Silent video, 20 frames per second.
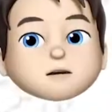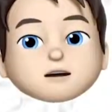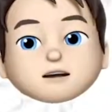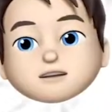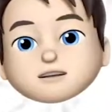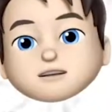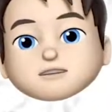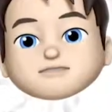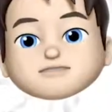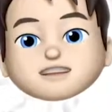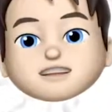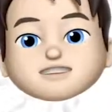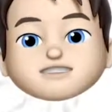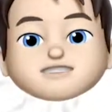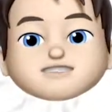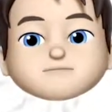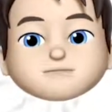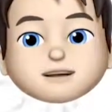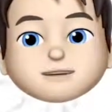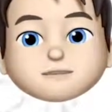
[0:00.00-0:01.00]
Whether those
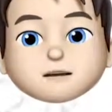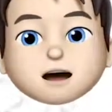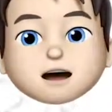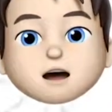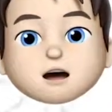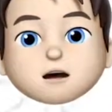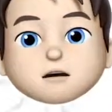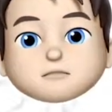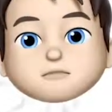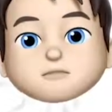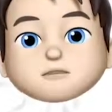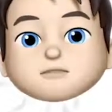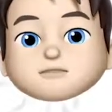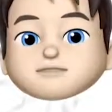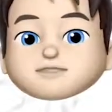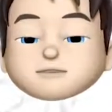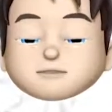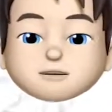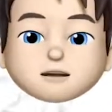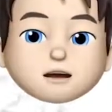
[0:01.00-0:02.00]
issues be my own
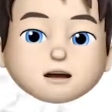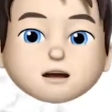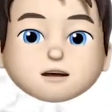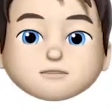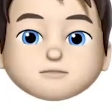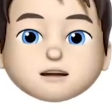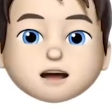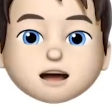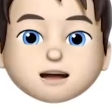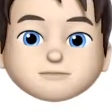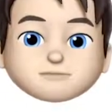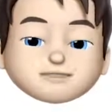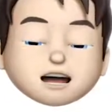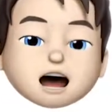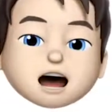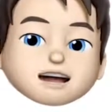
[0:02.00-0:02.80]
or the program's,